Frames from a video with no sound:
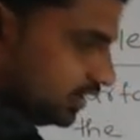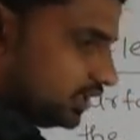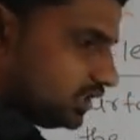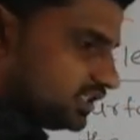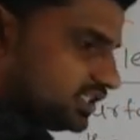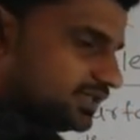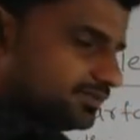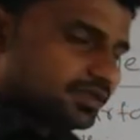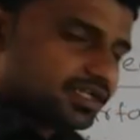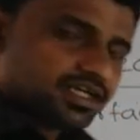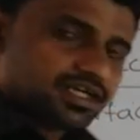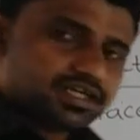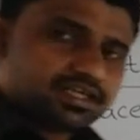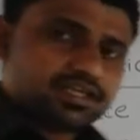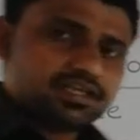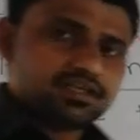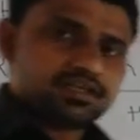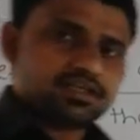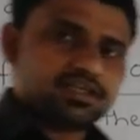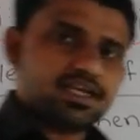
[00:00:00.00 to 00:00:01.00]

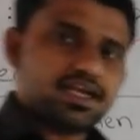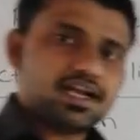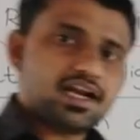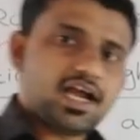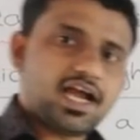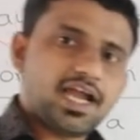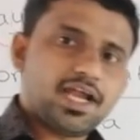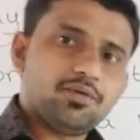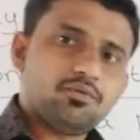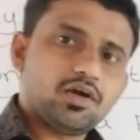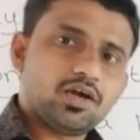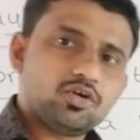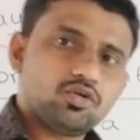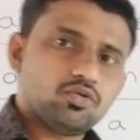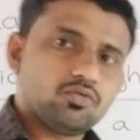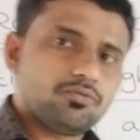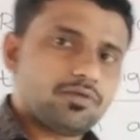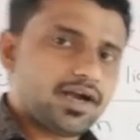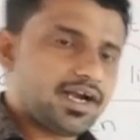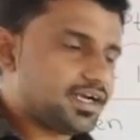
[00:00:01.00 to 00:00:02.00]
Similarly, here I
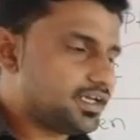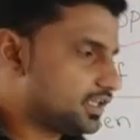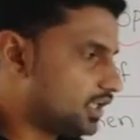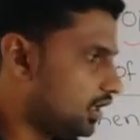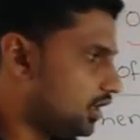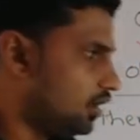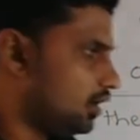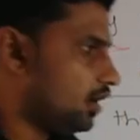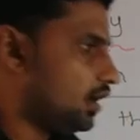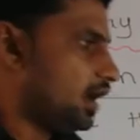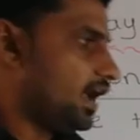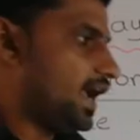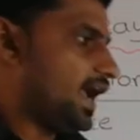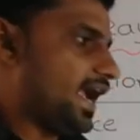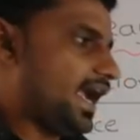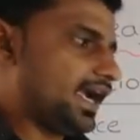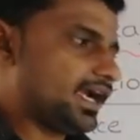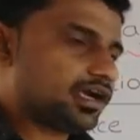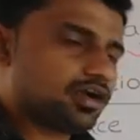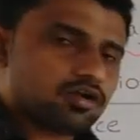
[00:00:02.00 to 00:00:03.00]
want to find the
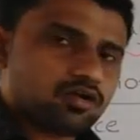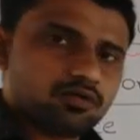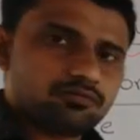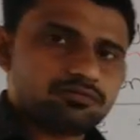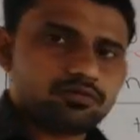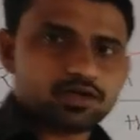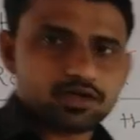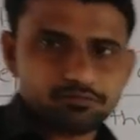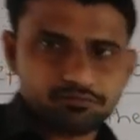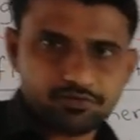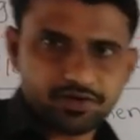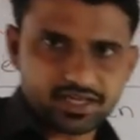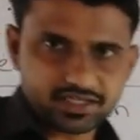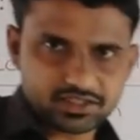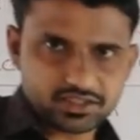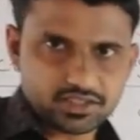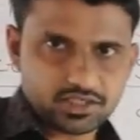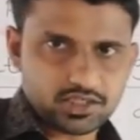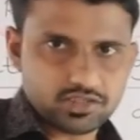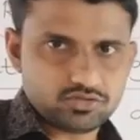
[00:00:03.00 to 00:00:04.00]
angle of
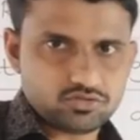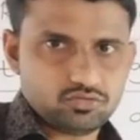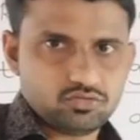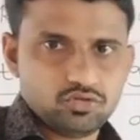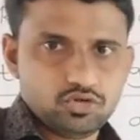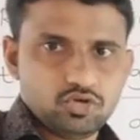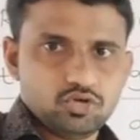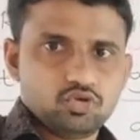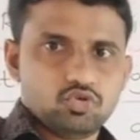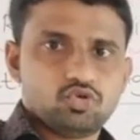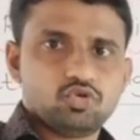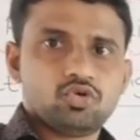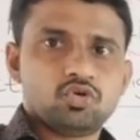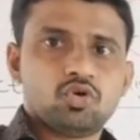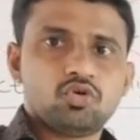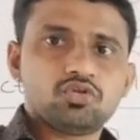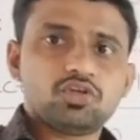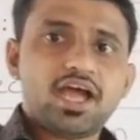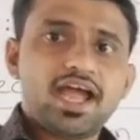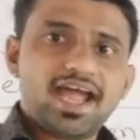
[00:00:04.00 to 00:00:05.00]
reflection also. To
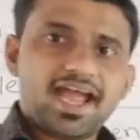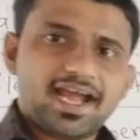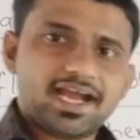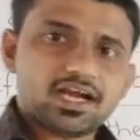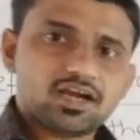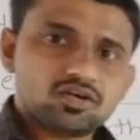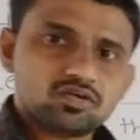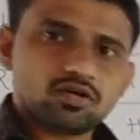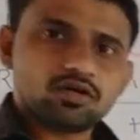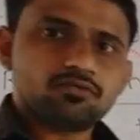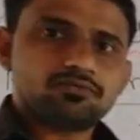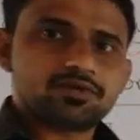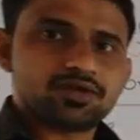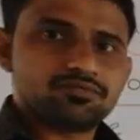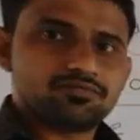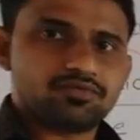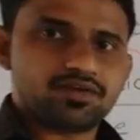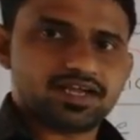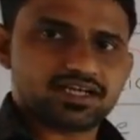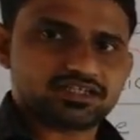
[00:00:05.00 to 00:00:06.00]
know the angle of
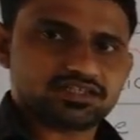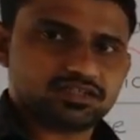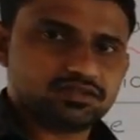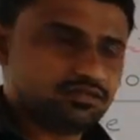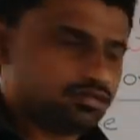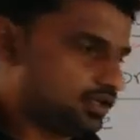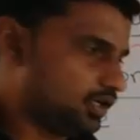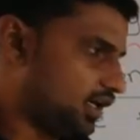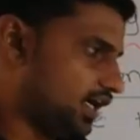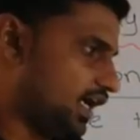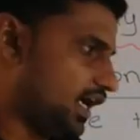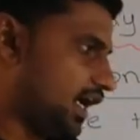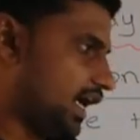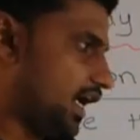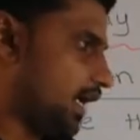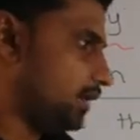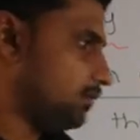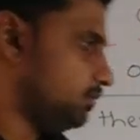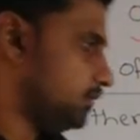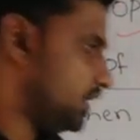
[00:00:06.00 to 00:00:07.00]
reflection,
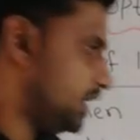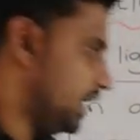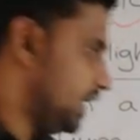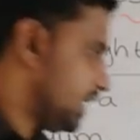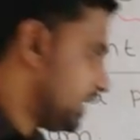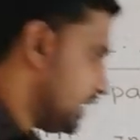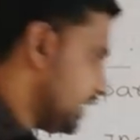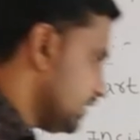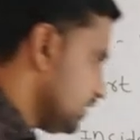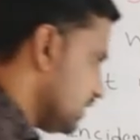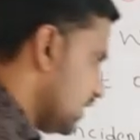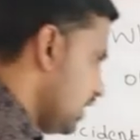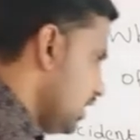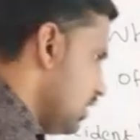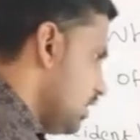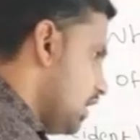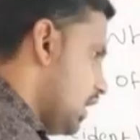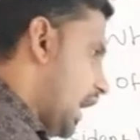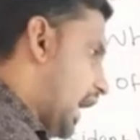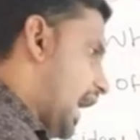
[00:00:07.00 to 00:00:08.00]
I am taking the
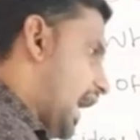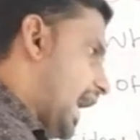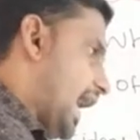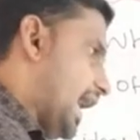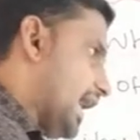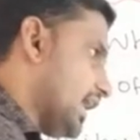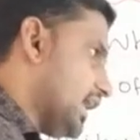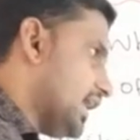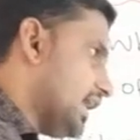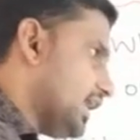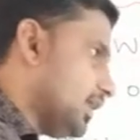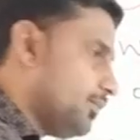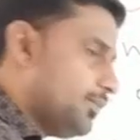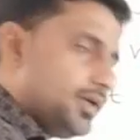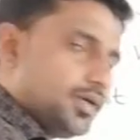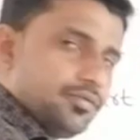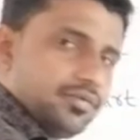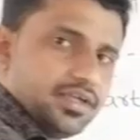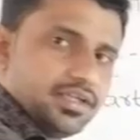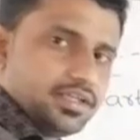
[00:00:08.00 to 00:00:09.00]

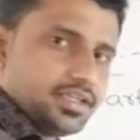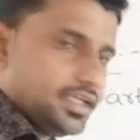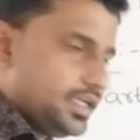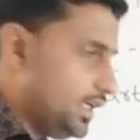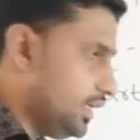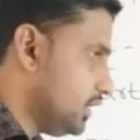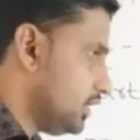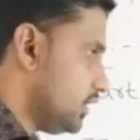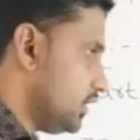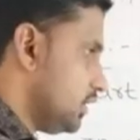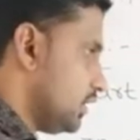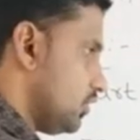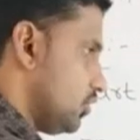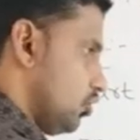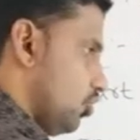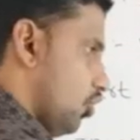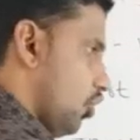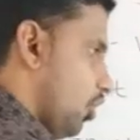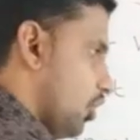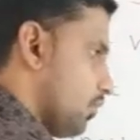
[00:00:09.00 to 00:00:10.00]
angle between the
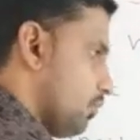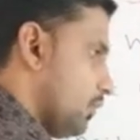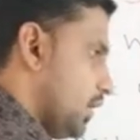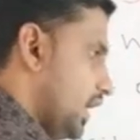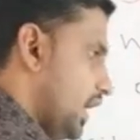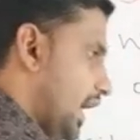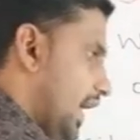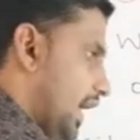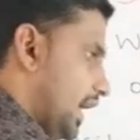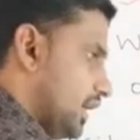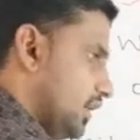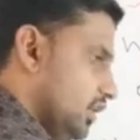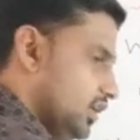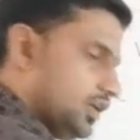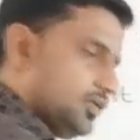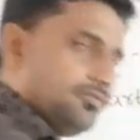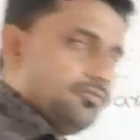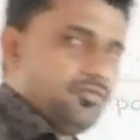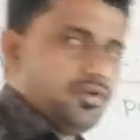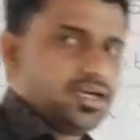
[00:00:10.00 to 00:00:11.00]
normal and
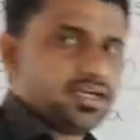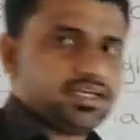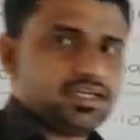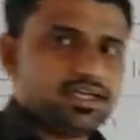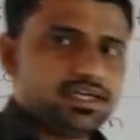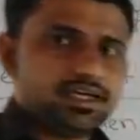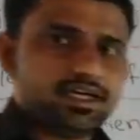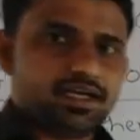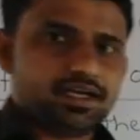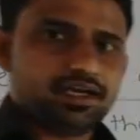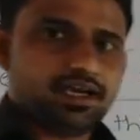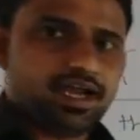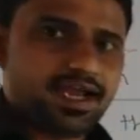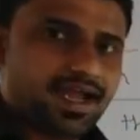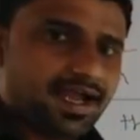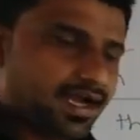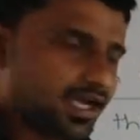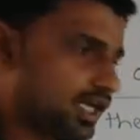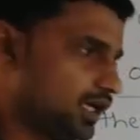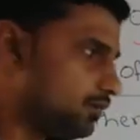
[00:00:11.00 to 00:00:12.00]
the reflected ray.
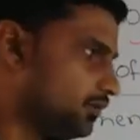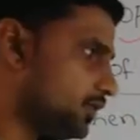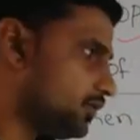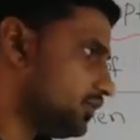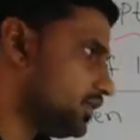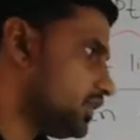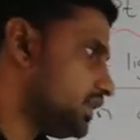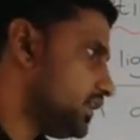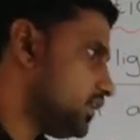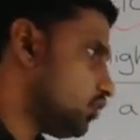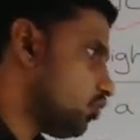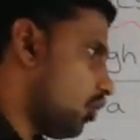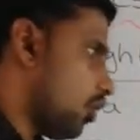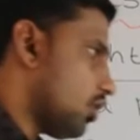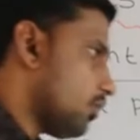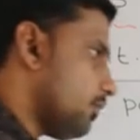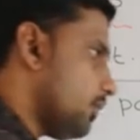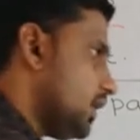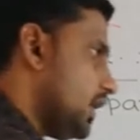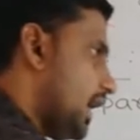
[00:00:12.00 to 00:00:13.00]
Angle between the
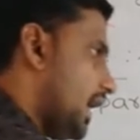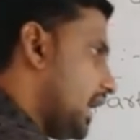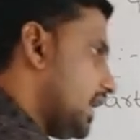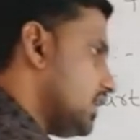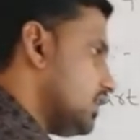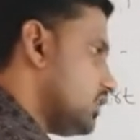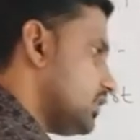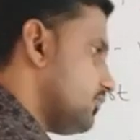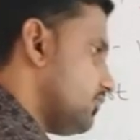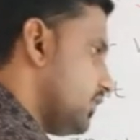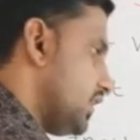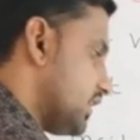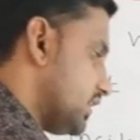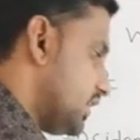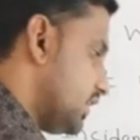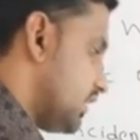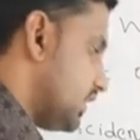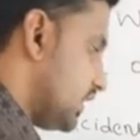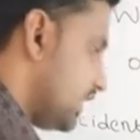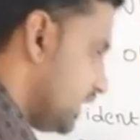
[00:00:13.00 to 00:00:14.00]
normal and
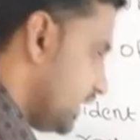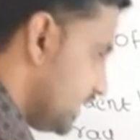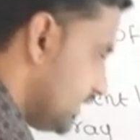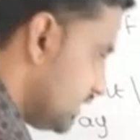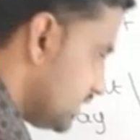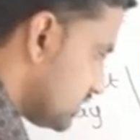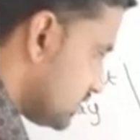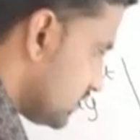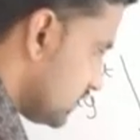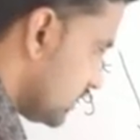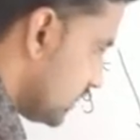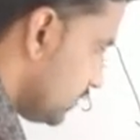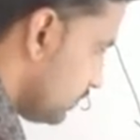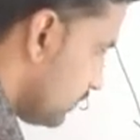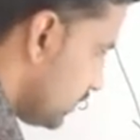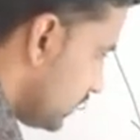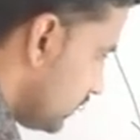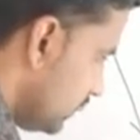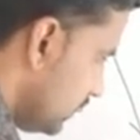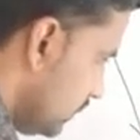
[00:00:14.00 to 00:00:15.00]
reflected ray is
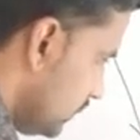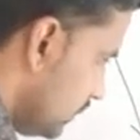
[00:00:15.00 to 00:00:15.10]
nothing but